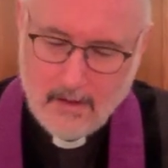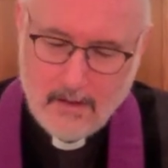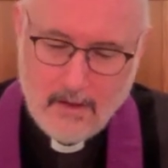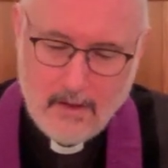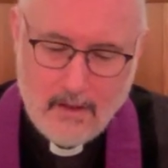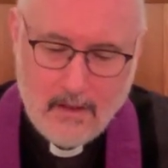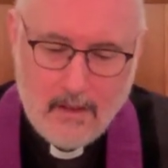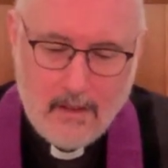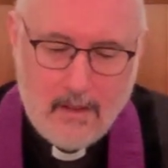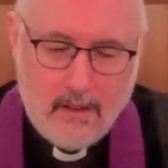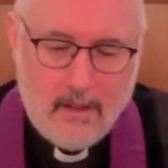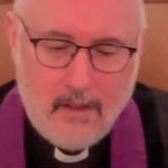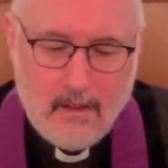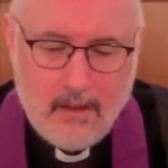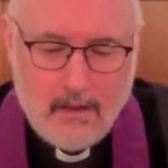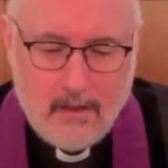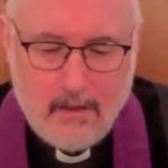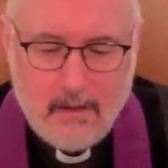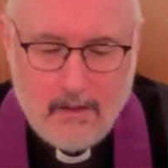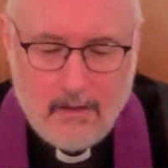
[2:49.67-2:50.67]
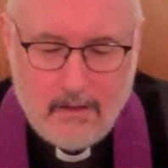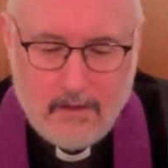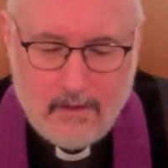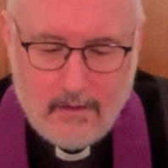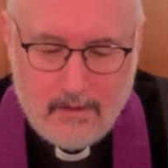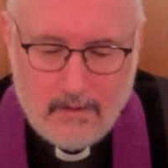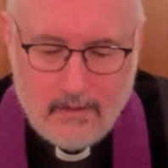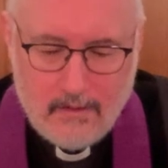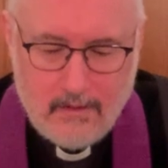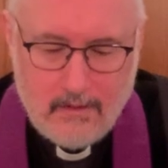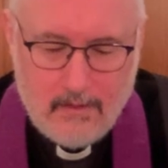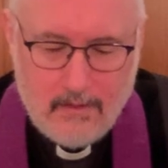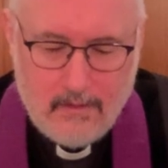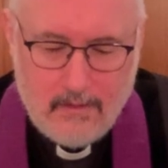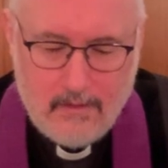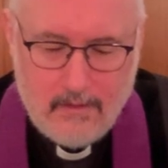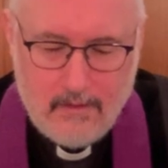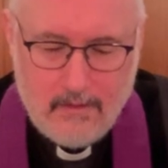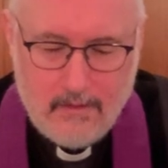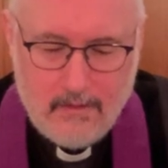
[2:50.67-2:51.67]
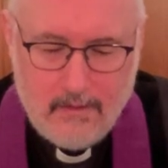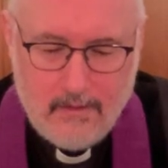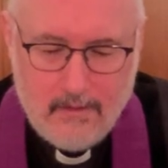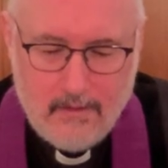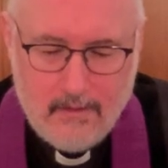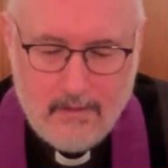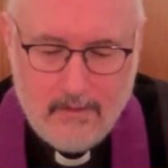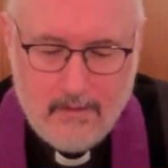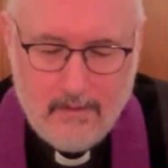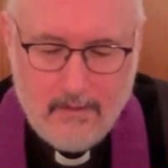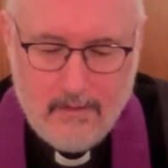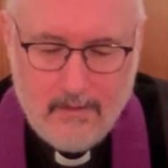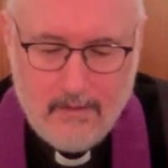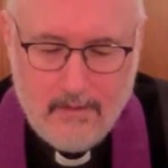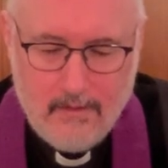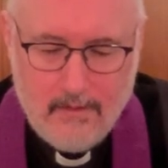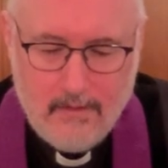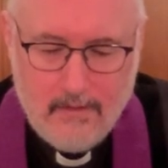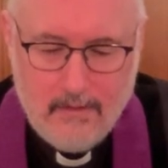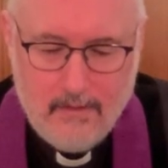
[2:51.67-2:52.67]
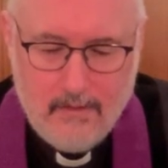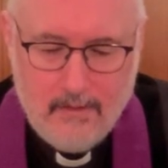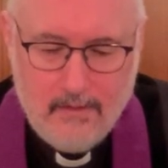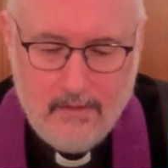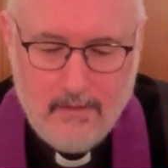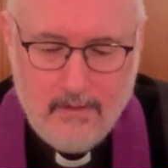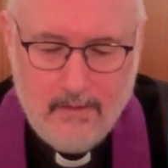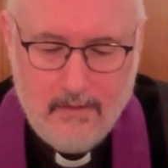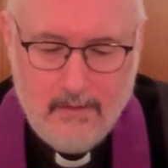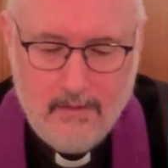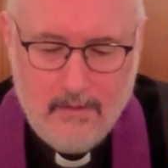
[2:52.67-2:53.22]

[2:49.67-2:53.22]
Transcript: (silence)